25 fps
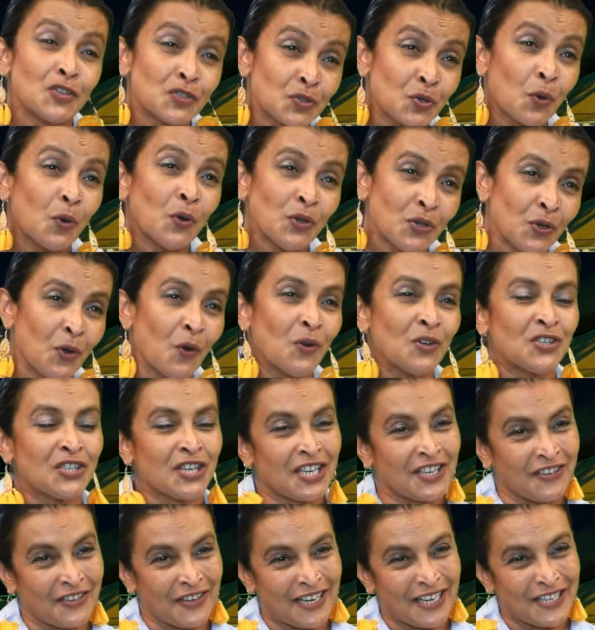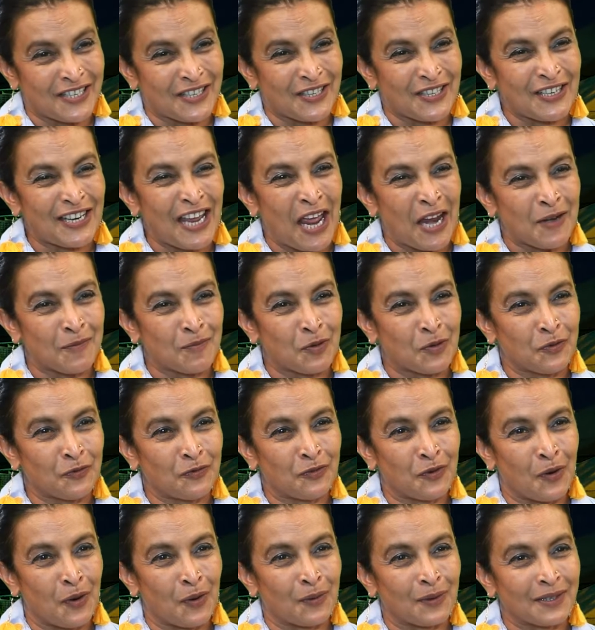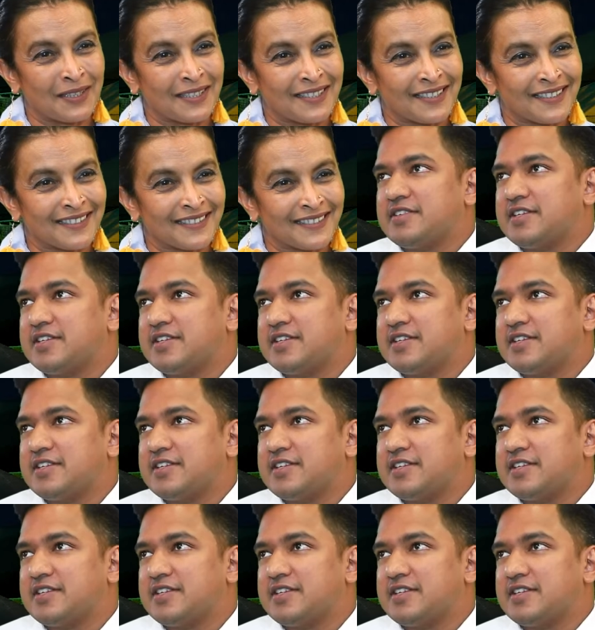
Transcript: so your generation can move forward?